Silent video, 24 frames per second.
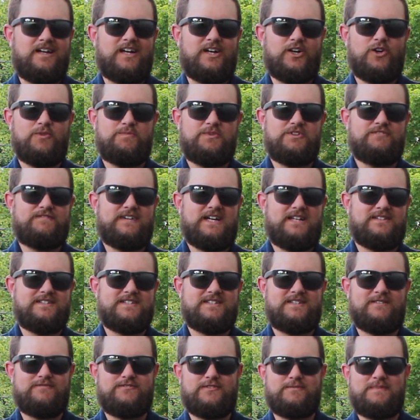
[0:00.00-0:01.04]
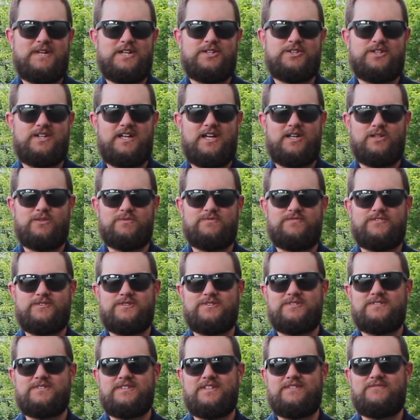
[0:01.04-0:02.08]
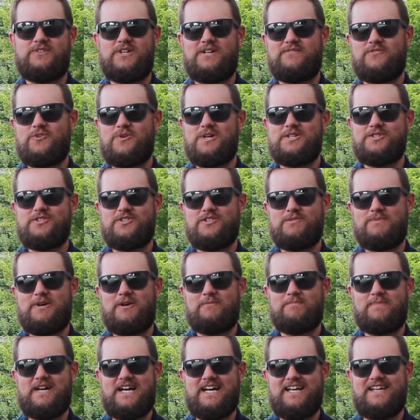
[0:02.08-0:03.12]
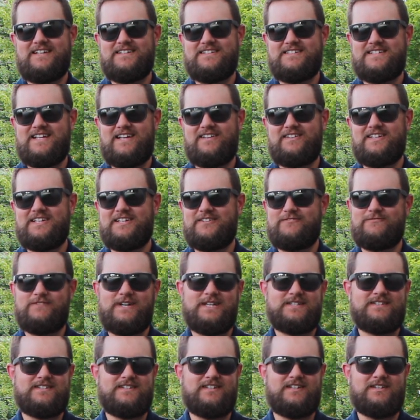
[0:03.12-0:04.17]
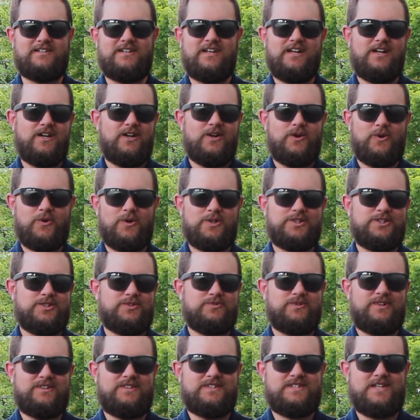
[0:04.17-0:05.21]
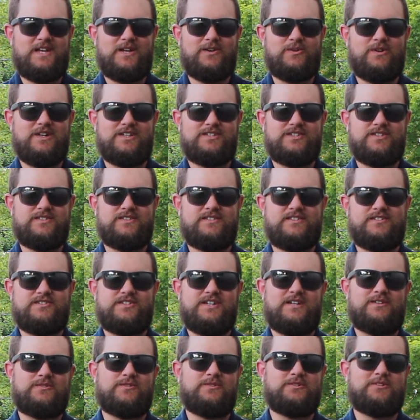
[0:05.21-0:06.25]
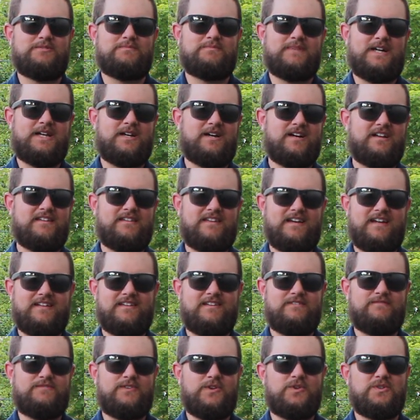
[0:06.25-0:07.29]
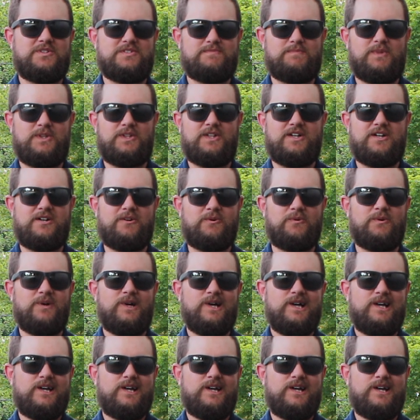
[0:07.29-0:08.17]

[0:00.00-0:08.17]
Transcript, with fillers: I hope you found this information helpful. If you have questions about buying, selling, investing, or just real estate questions in general, my contact info is below.